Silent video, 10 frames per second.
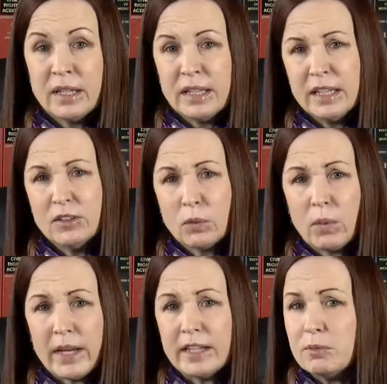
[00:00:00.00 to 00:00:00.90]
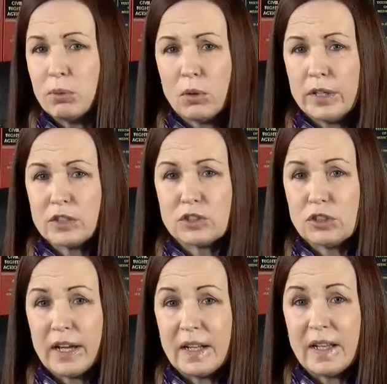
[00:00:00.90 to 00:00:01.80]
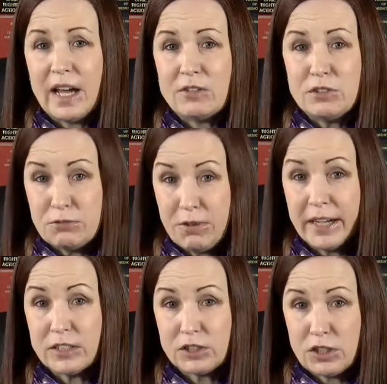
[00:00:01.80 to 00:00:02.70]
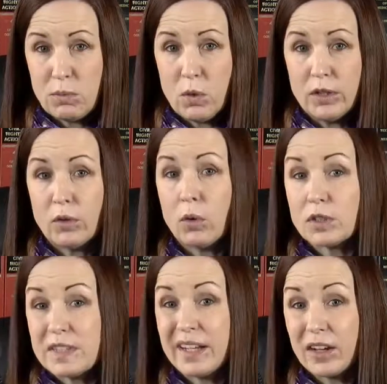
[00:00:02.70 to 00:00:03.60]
Either way, employers are not allowed to fire someone or take